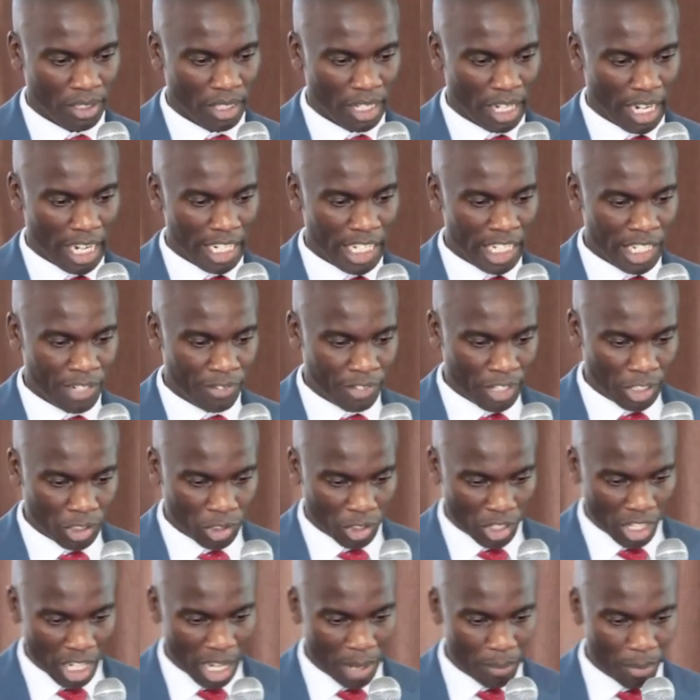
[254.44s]

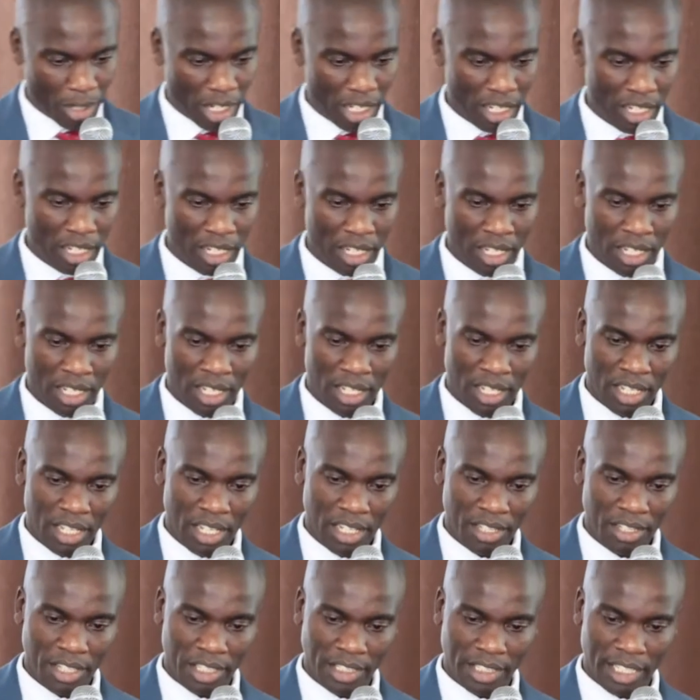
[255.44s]
identification number,
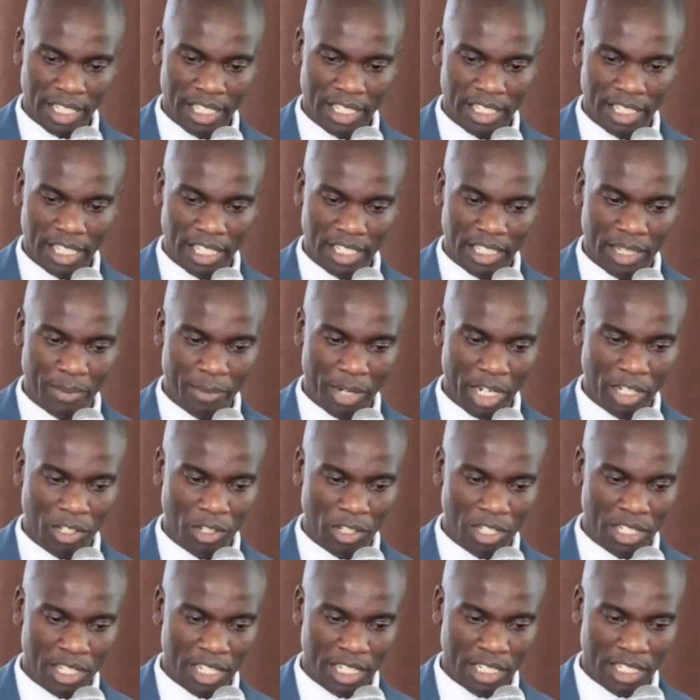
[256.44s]
the gender, the marital
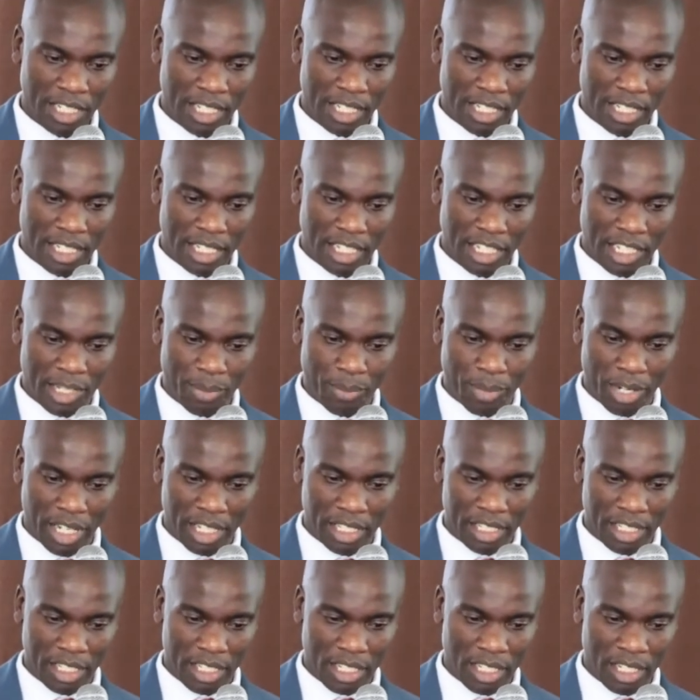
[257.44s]
status, age
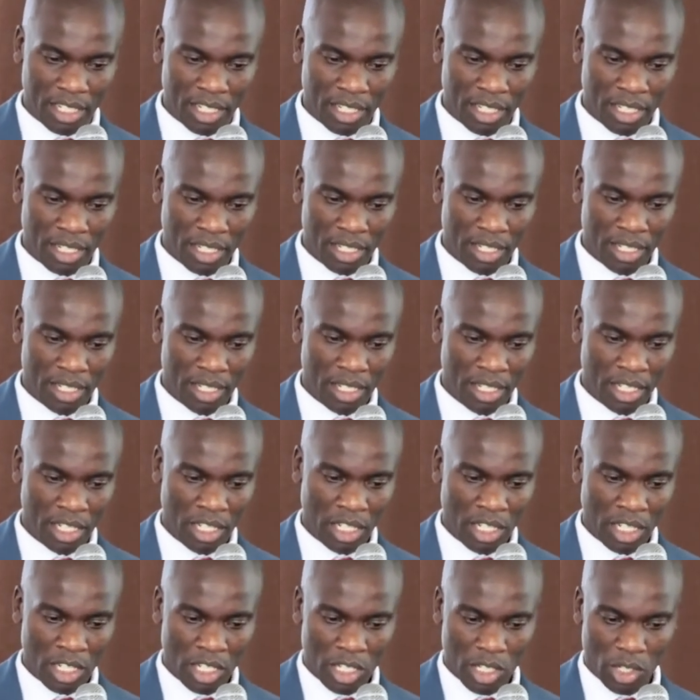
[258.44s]
bracket.
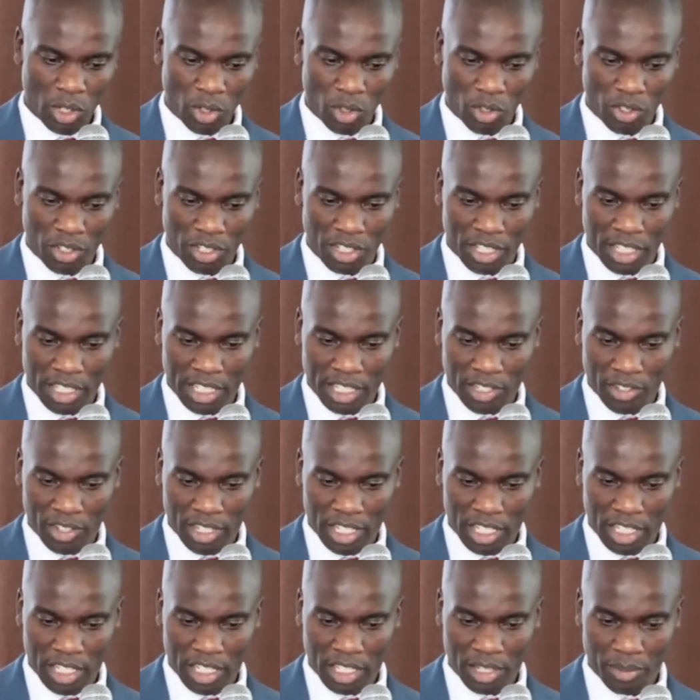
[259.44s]
So this
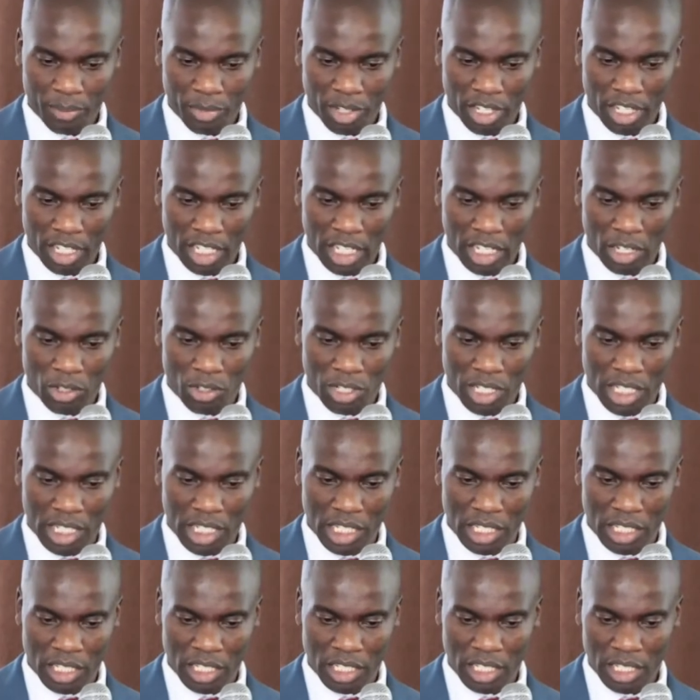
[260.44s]
one,
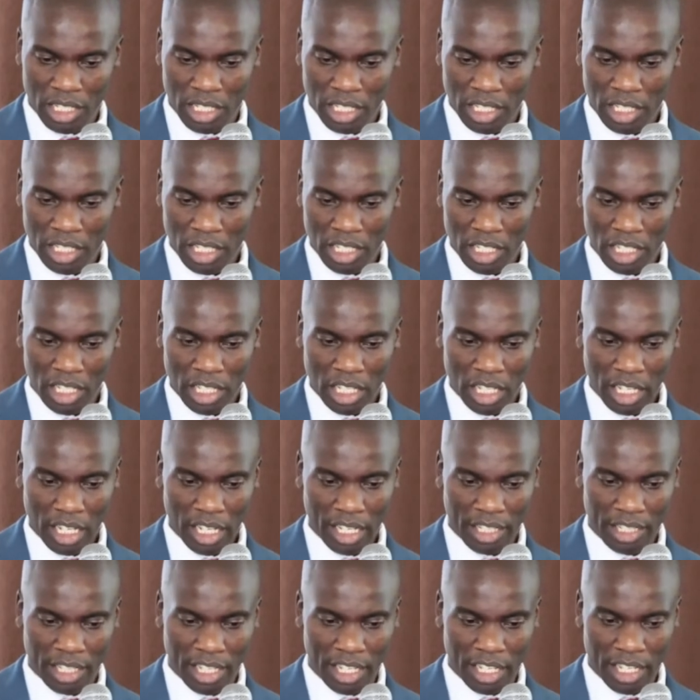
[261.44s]
county,
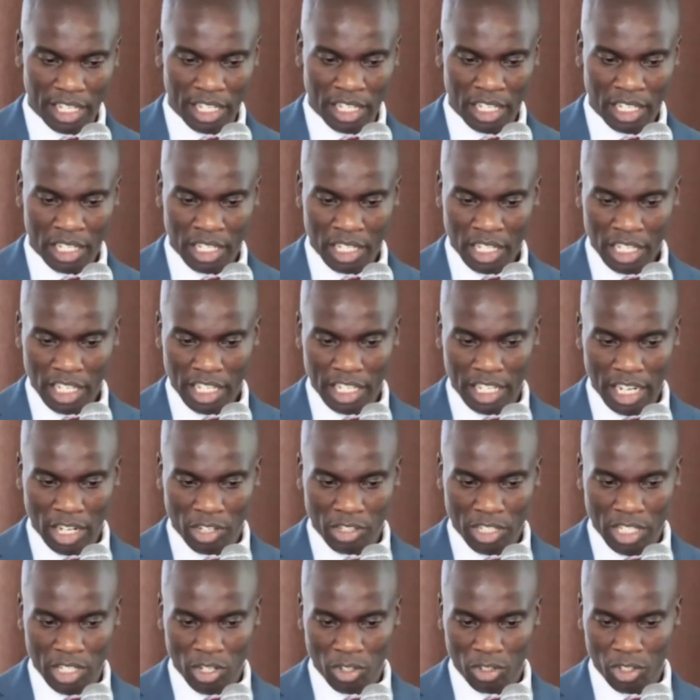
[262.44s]
and then it
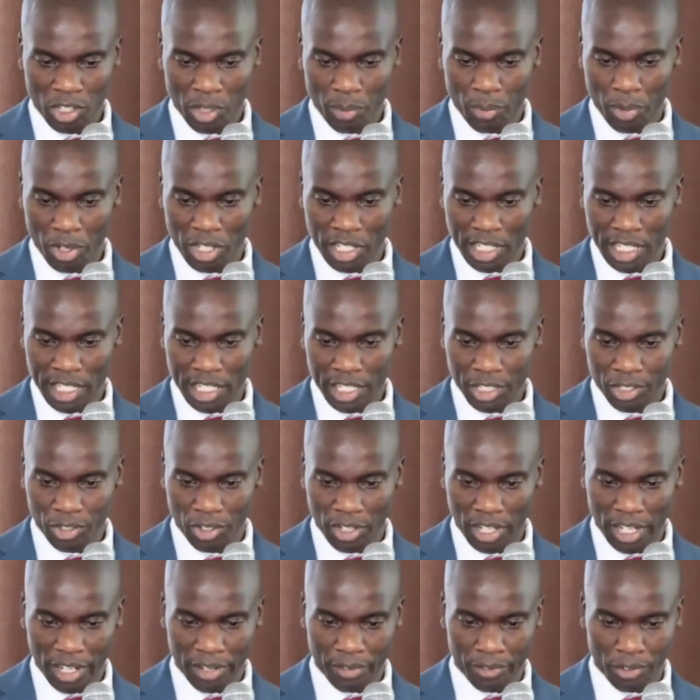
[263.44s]
narrows down to the polling
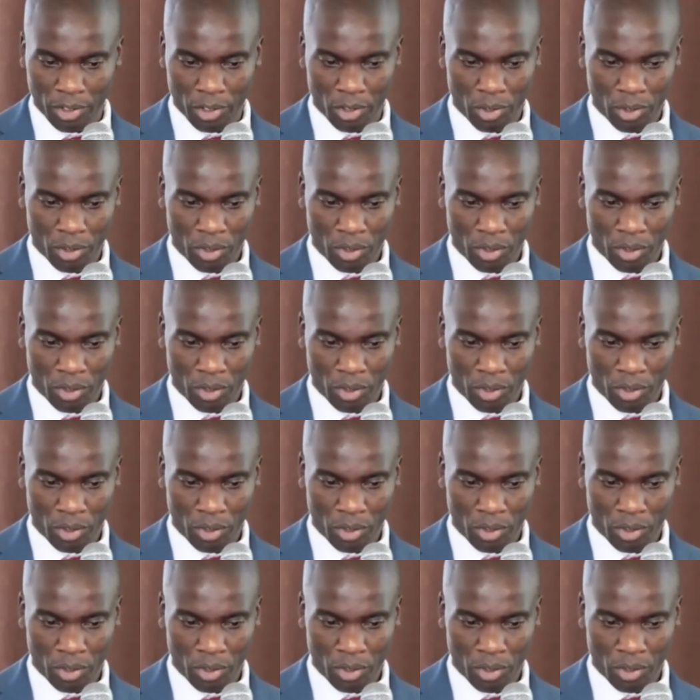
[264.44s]
station level.